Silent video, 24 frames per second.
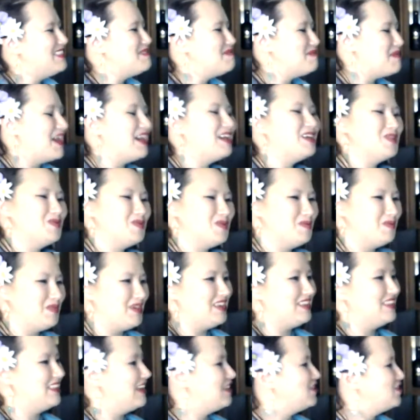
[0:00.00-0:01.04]
my husband
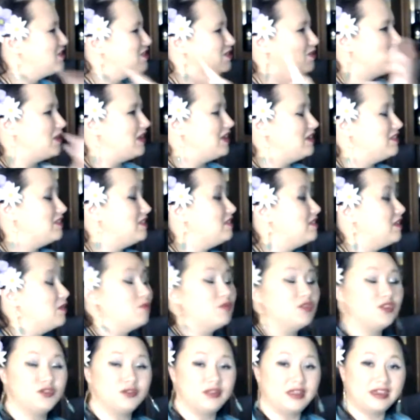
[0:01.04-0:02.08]
being like just the way he's like,
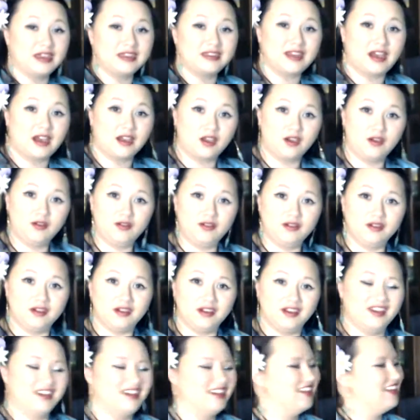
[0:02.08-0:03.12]
"Would you like a taco?"
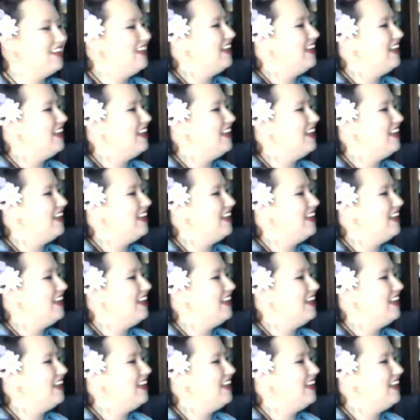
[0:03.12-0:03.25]
And